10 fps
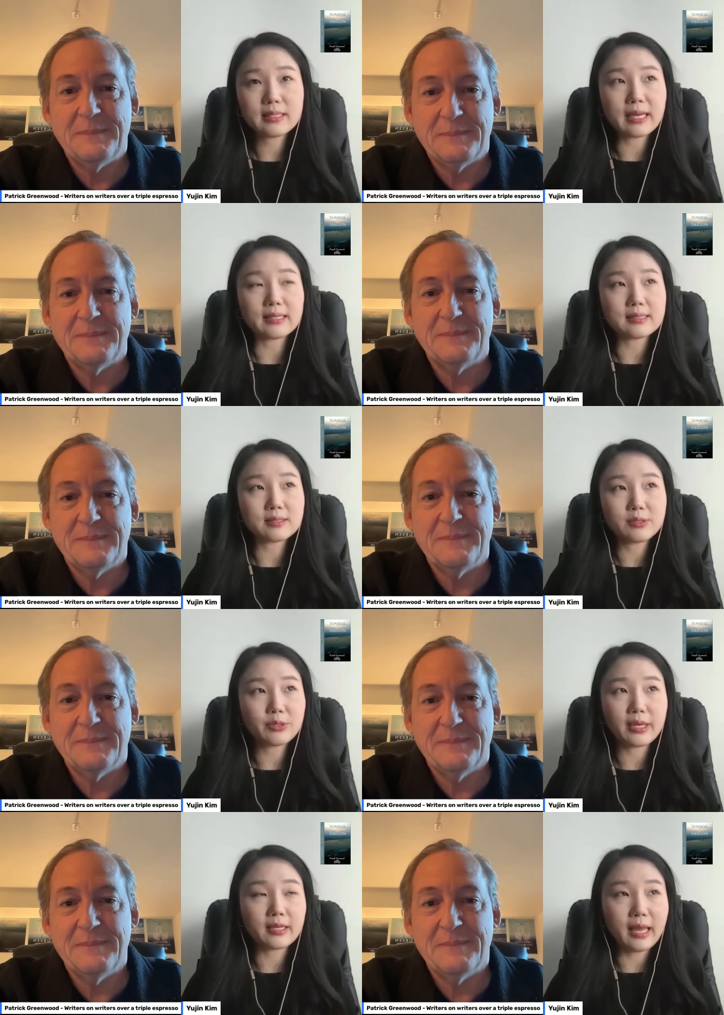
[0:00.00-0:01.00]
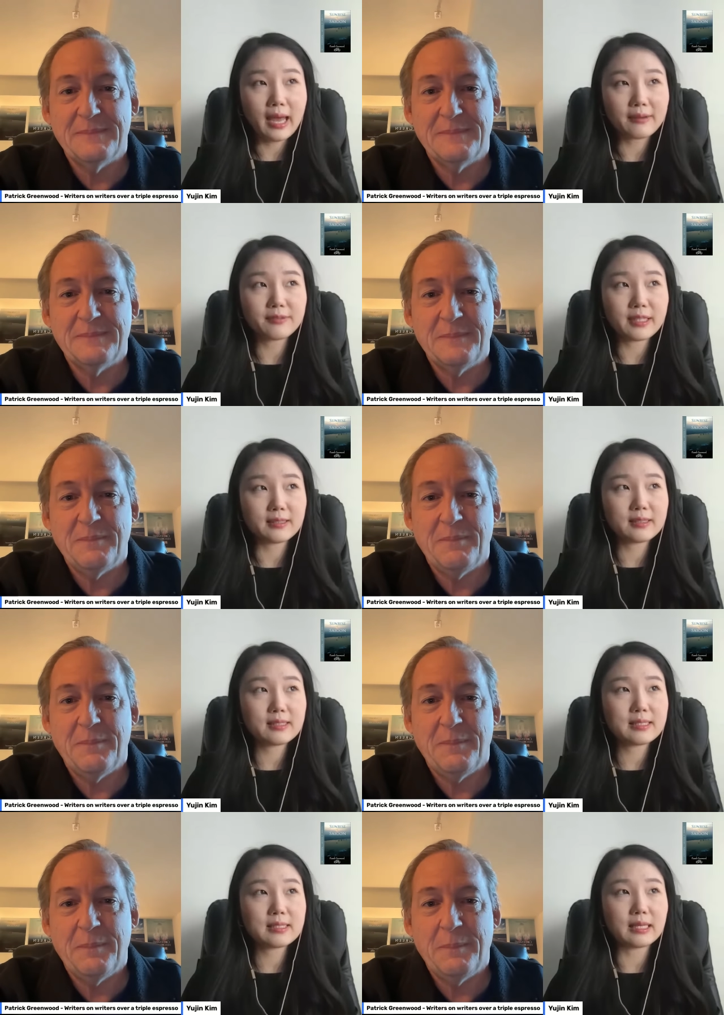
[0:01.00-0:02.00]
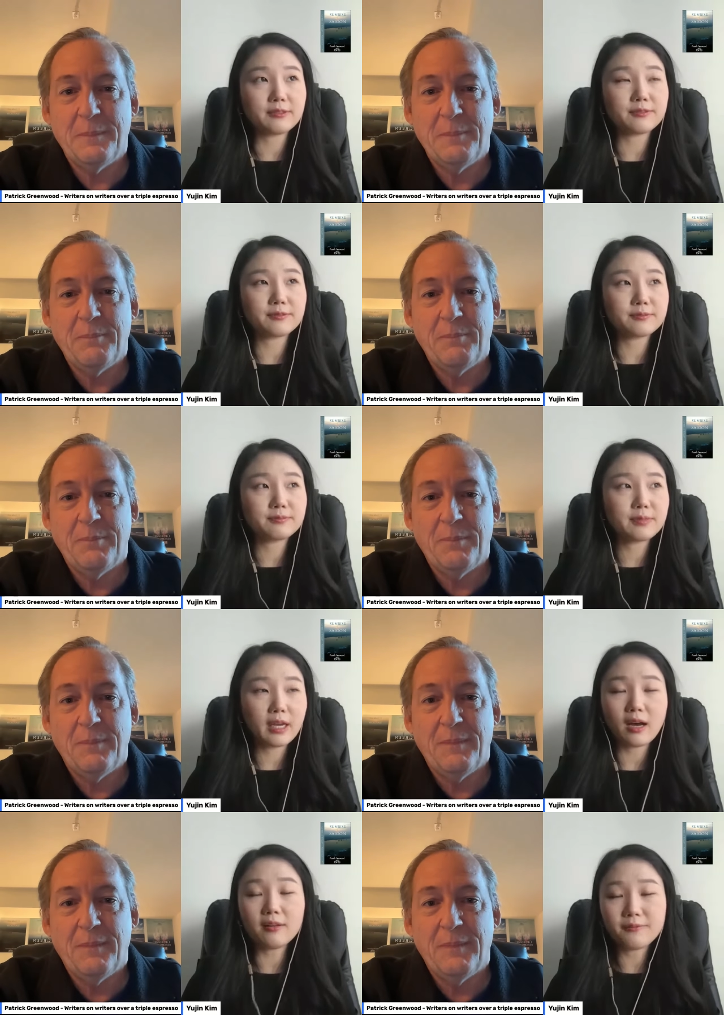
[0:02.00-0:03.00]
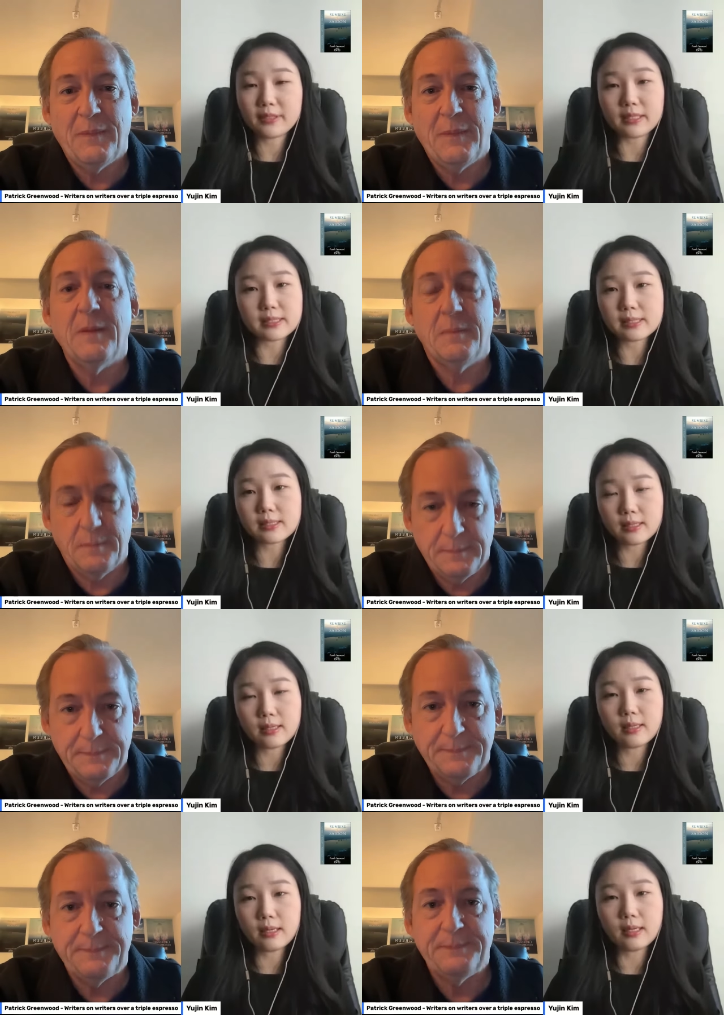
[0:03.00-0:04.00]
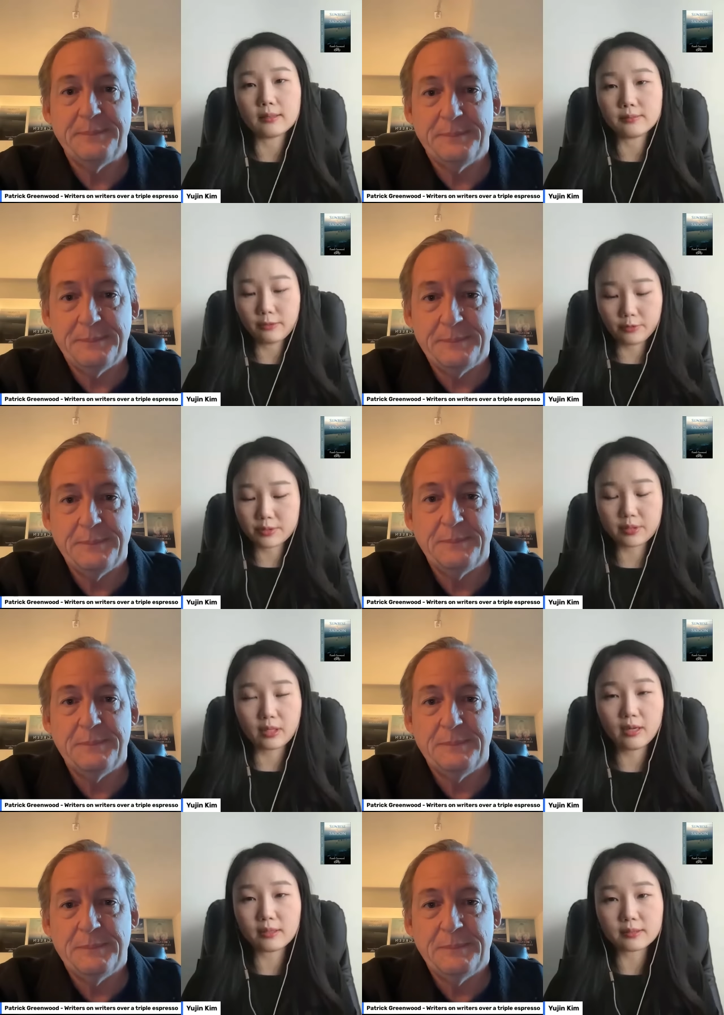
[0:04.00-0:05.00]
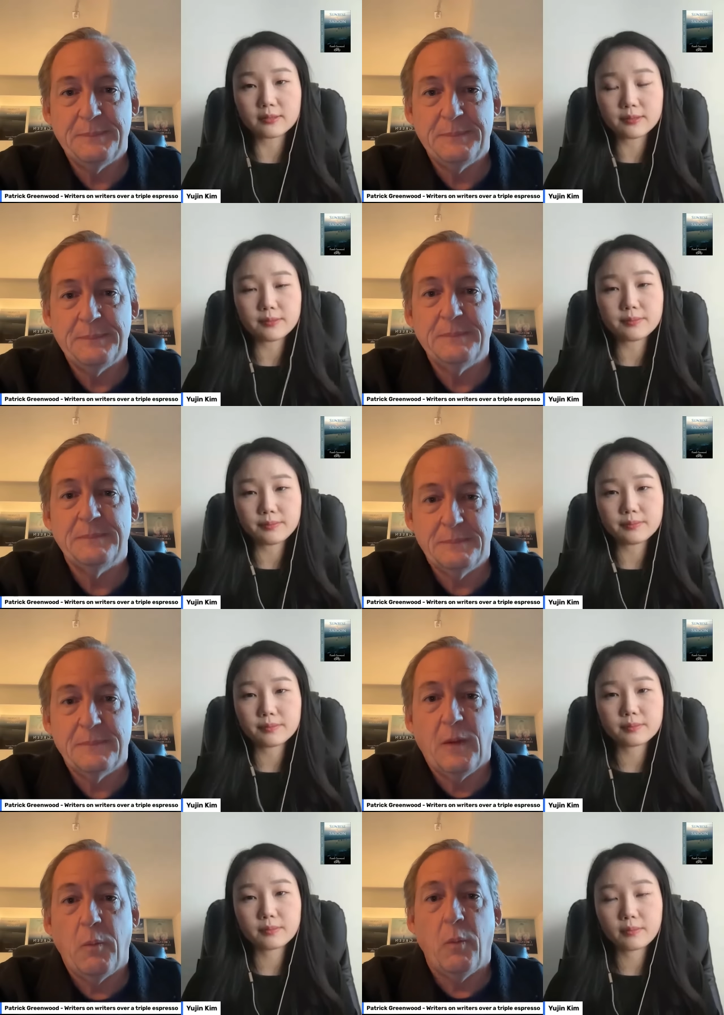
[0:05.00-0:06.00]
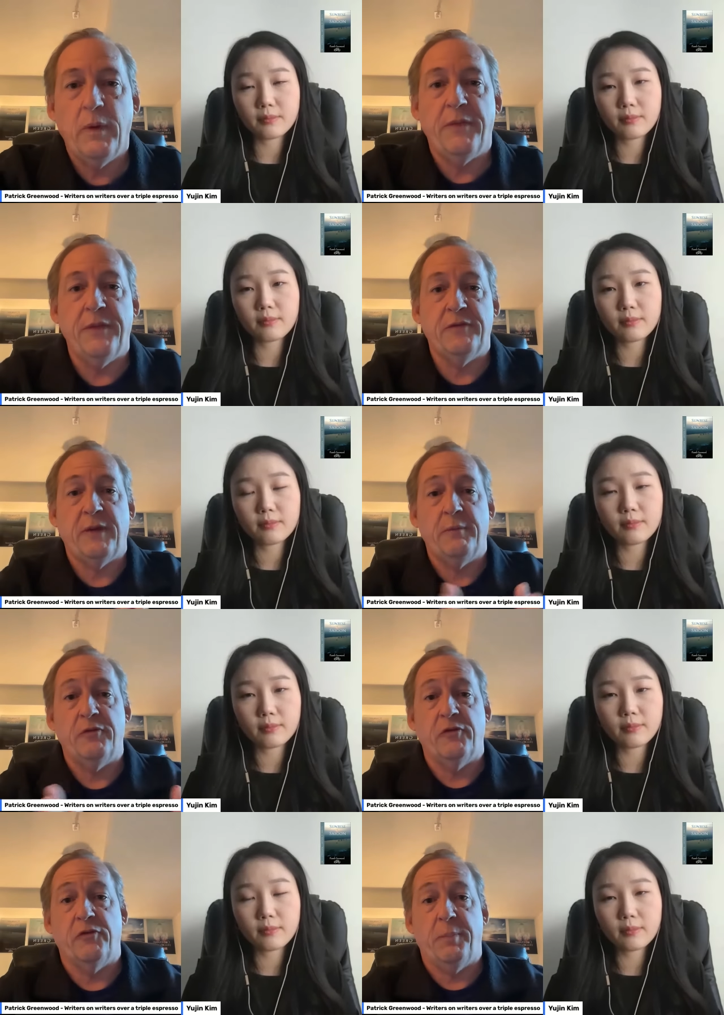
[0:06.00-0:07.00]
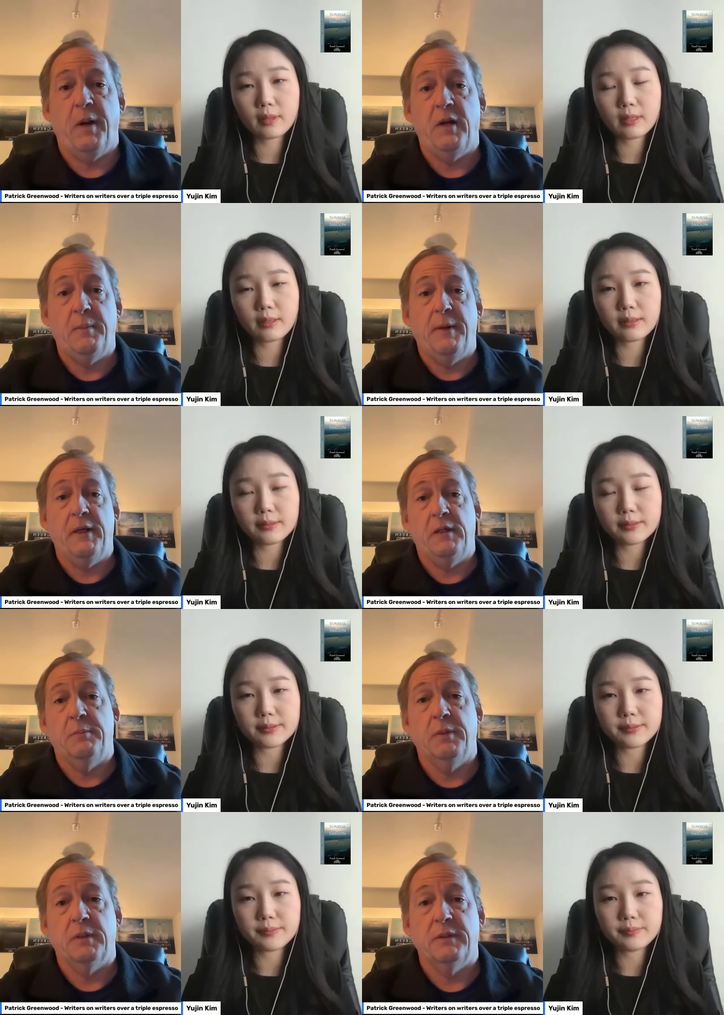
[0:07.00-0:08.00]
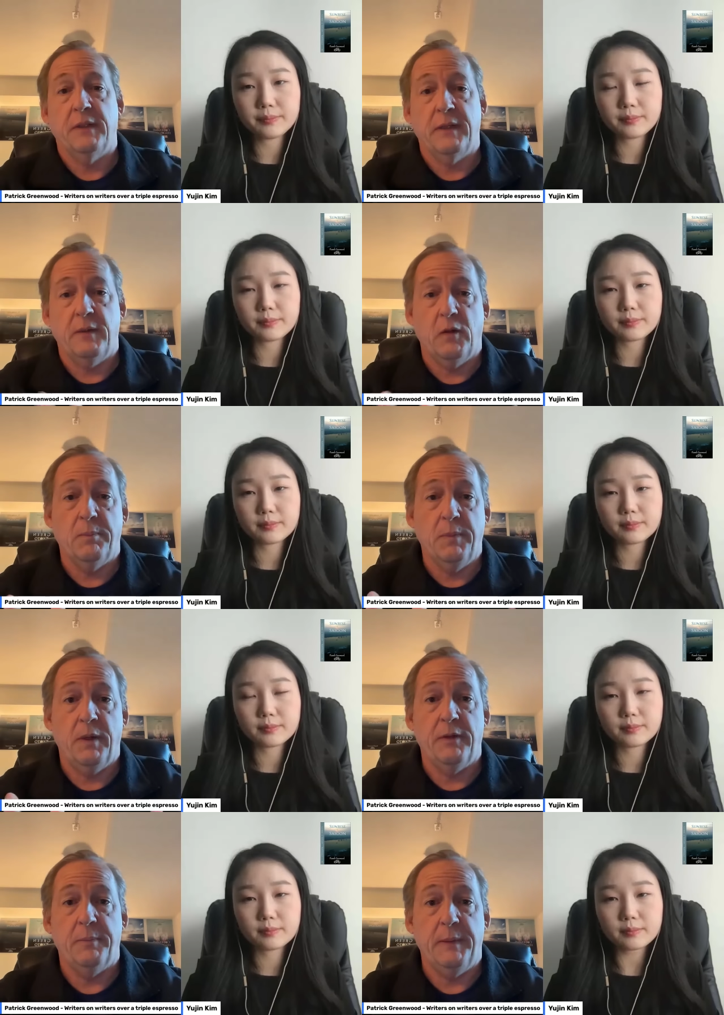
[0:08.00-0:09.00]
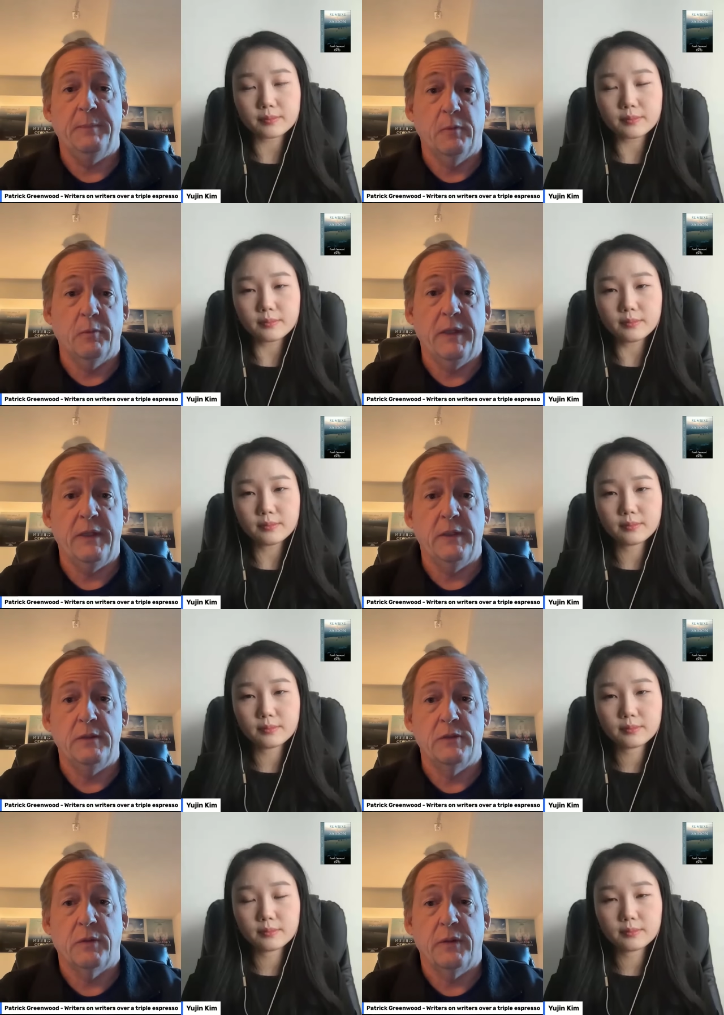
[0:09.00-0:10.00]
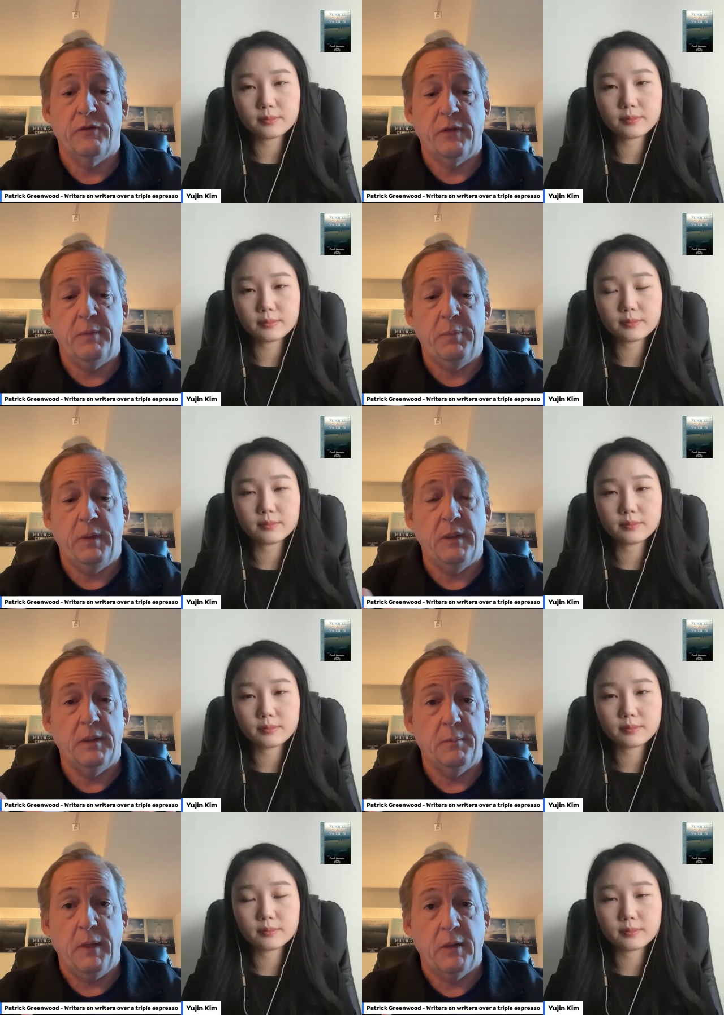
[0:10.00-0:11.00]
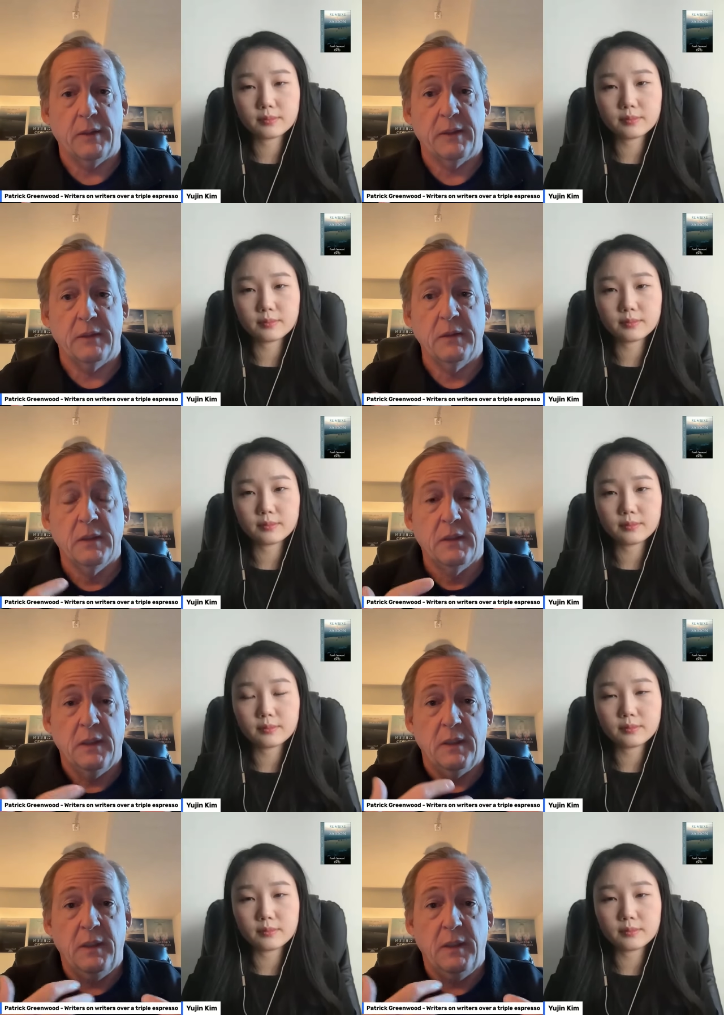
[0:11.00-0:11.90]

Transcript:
Speaker 1: that you can't have that self confidence mm-hmm. um, for so long. Well,
Speaker 2: one of the things I was inspired about your book that I hope other people read and enjoy is that being an American uh,